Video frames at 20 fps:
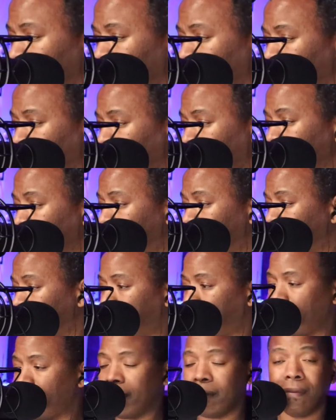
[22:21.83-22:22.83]

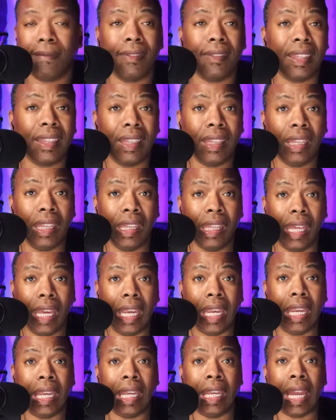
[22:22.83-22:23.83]
If
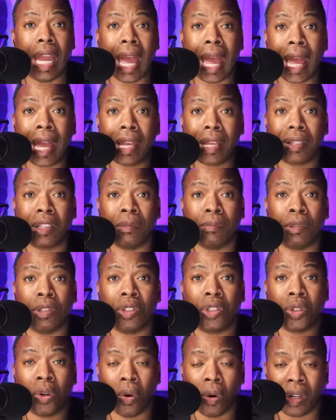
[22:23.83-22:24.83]
he has the
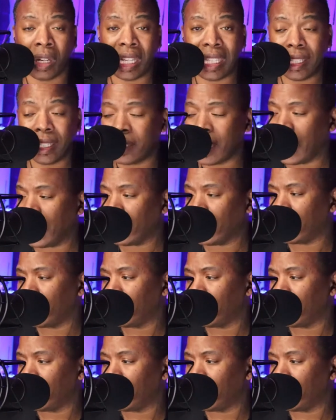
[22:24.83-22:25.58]
majority stake